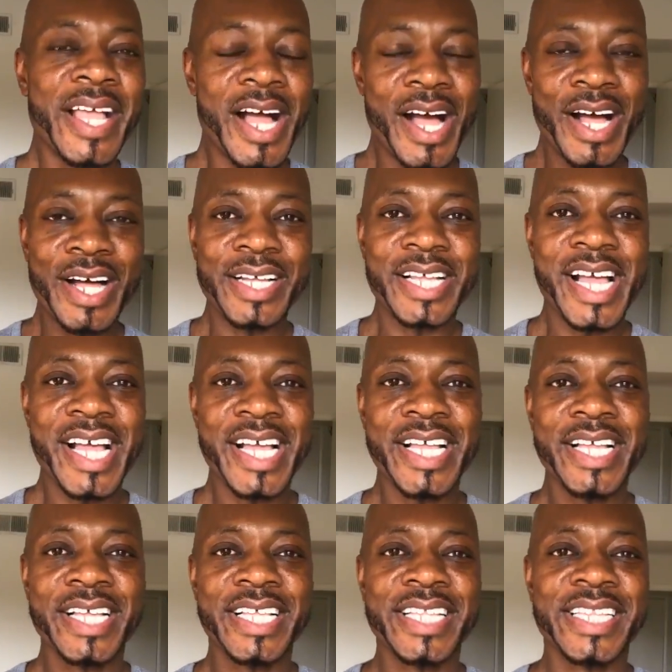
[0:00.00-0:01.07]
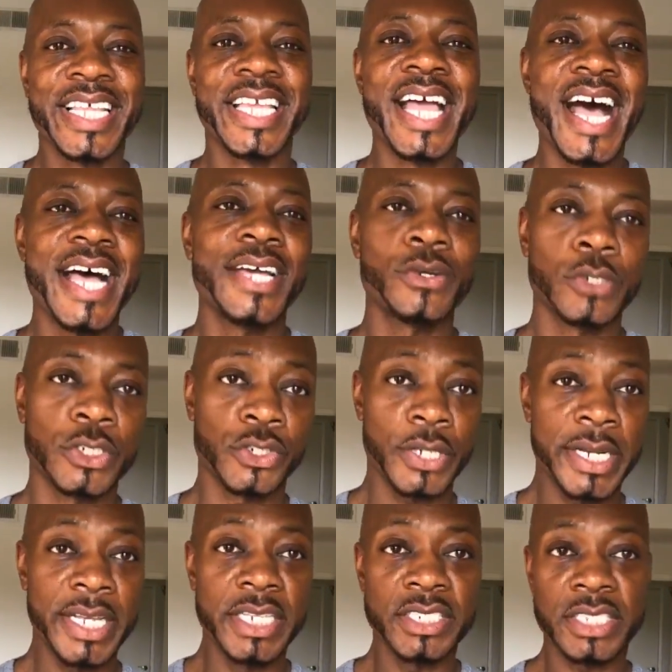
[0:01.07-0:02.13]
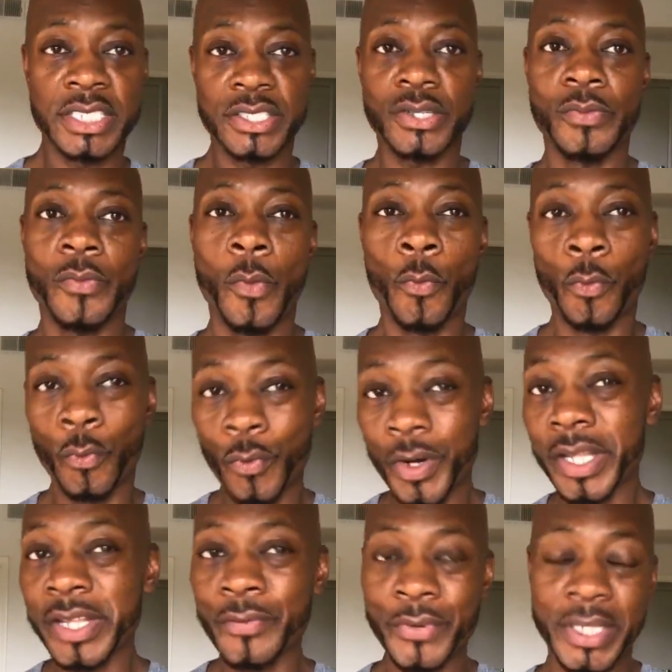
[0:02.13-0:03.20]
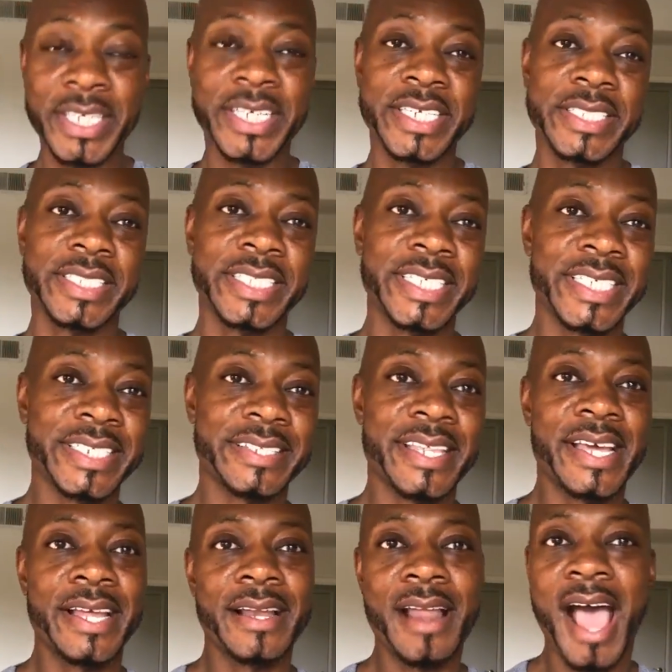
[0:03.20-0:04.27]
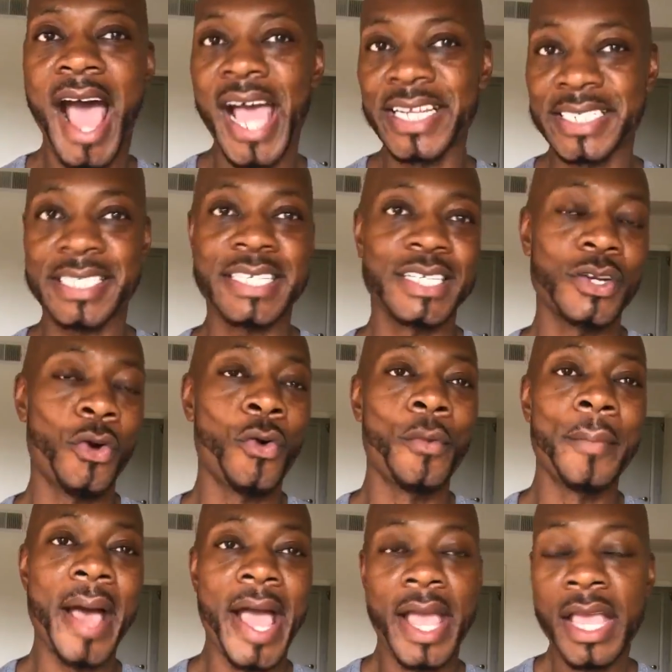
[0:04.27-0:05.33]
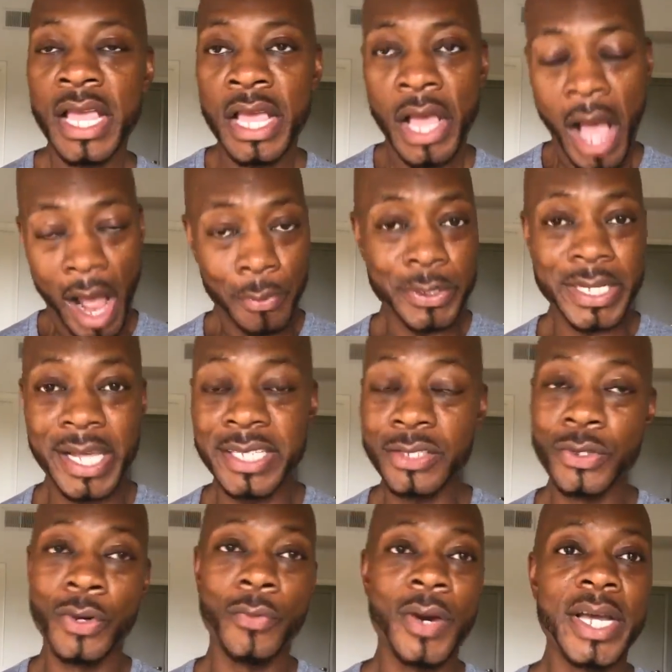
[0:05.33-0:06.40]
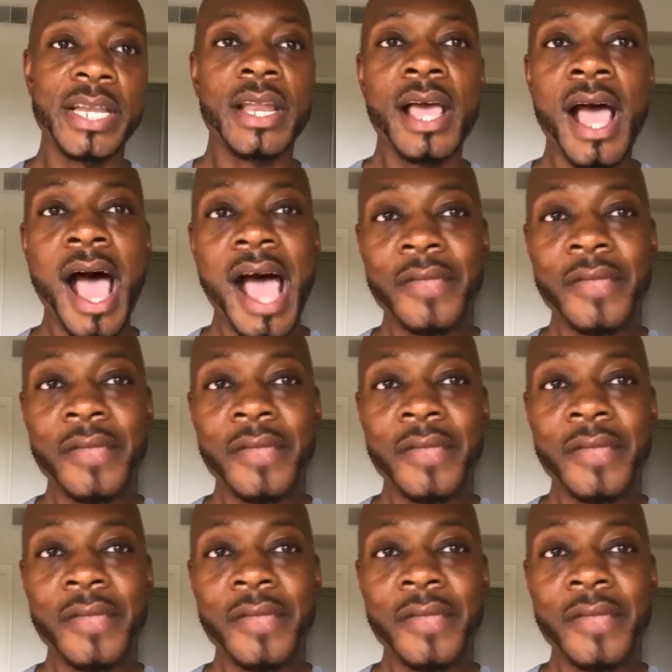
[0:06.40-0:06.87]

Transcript: uh, the guy on the training, he shared some really, really good things that I just couldn't hold back. I was like, you know what?